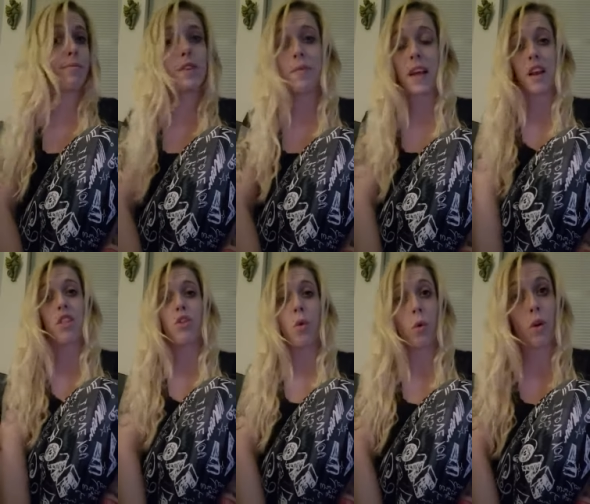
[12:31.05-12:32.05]
something at a
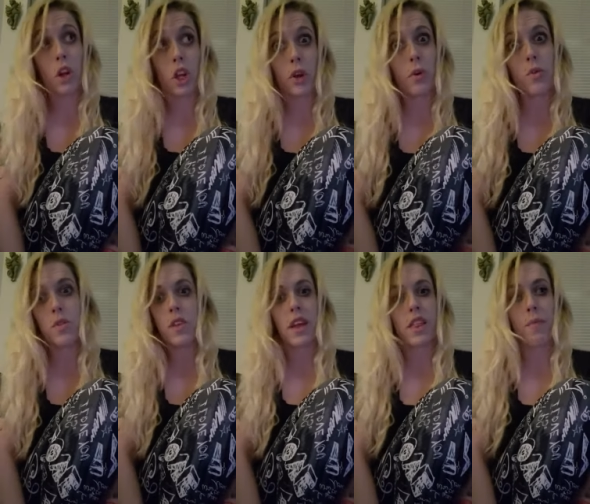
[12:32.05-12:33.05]
store or clothes,
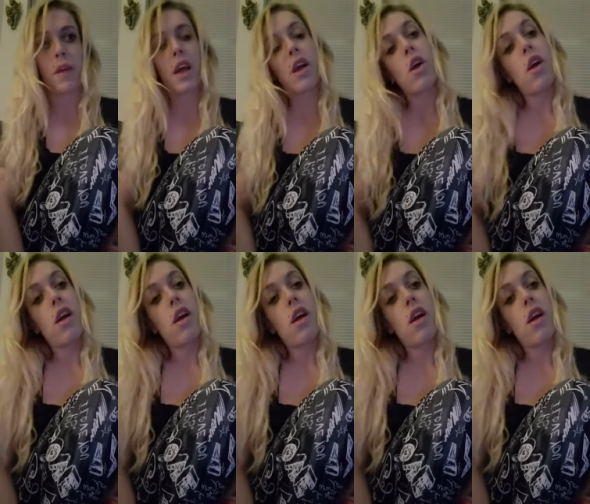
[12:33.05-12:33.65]
like something,